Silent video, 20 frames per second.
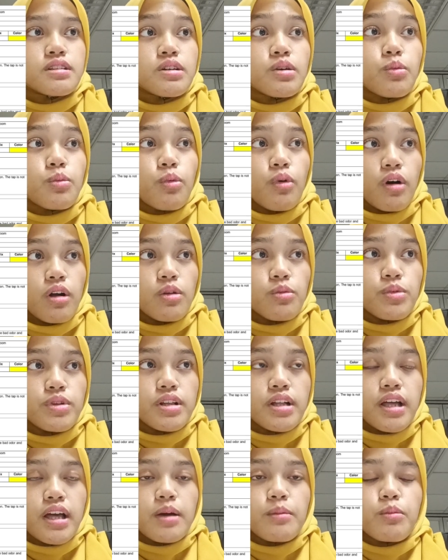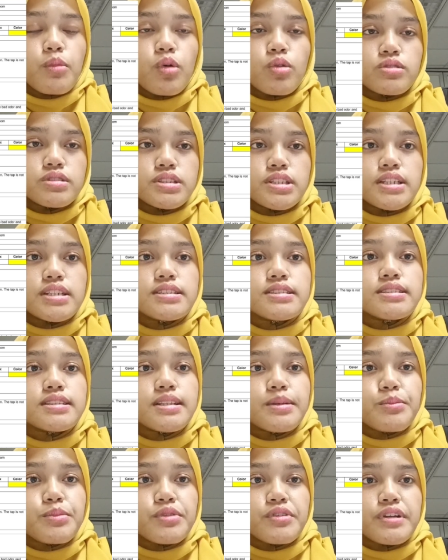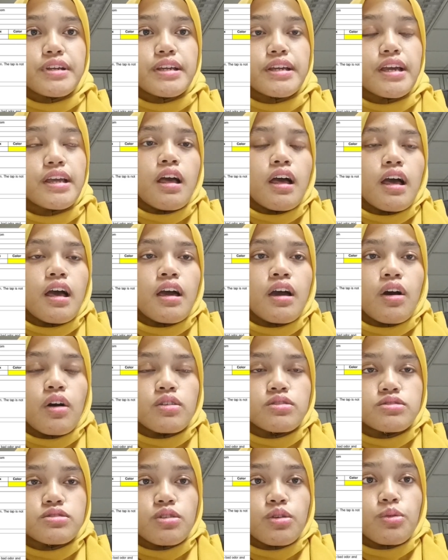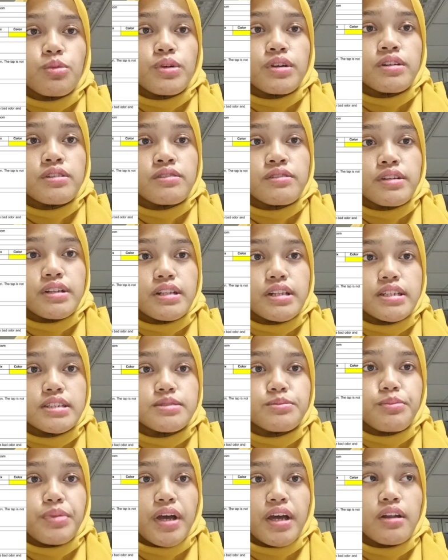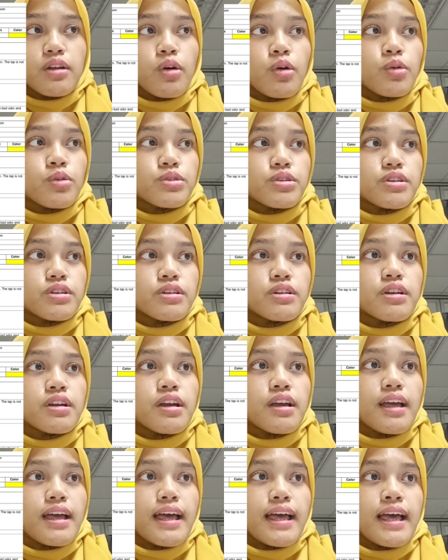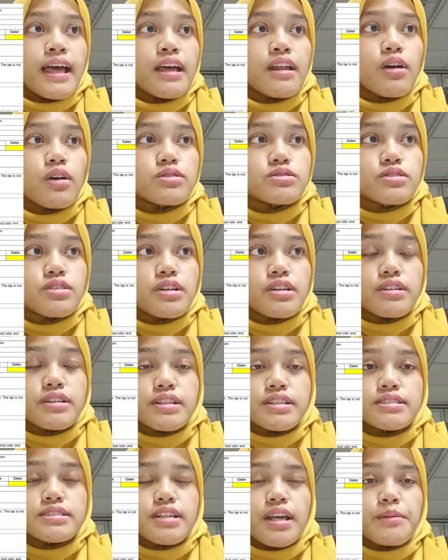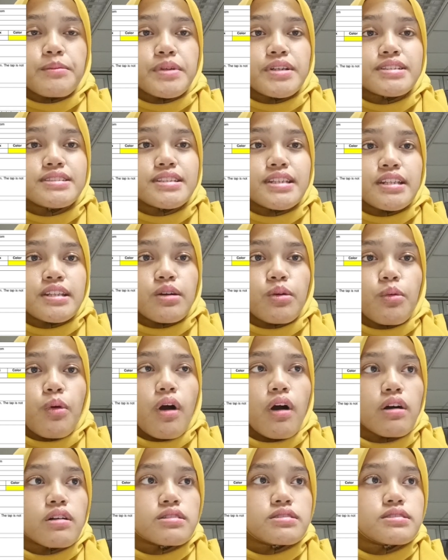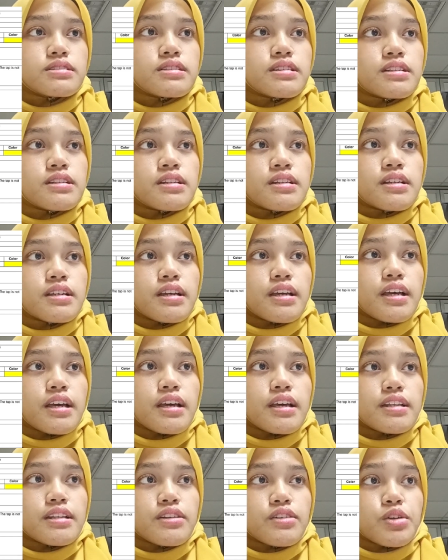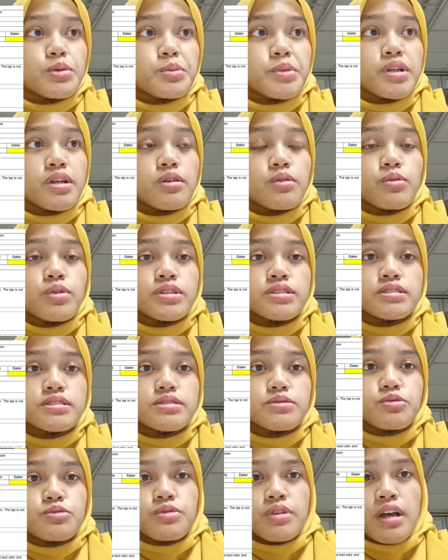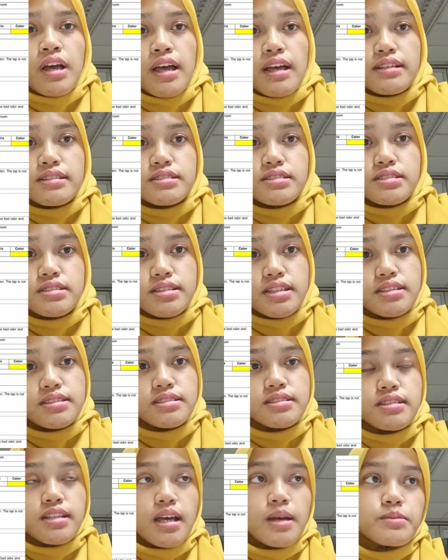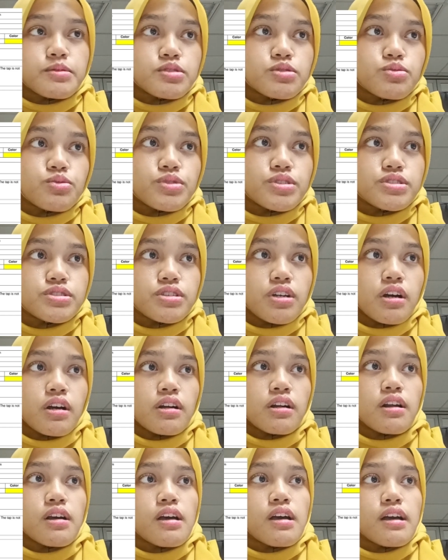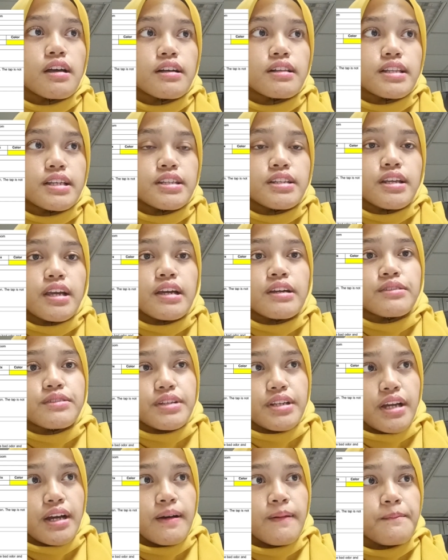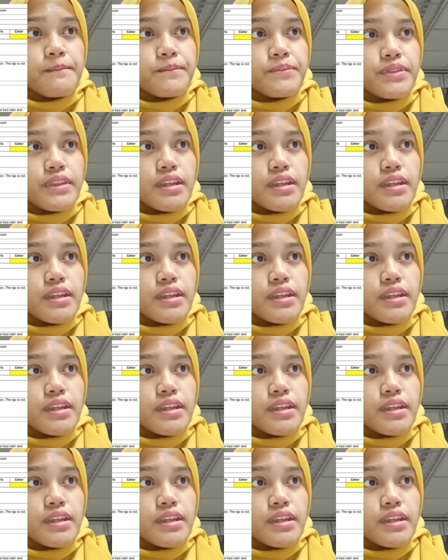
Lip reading: the wall will get moldy, slippery, and also will release bad odor and also increase dampness in the walls. And the remedial works has 6 steps, which are clean the area,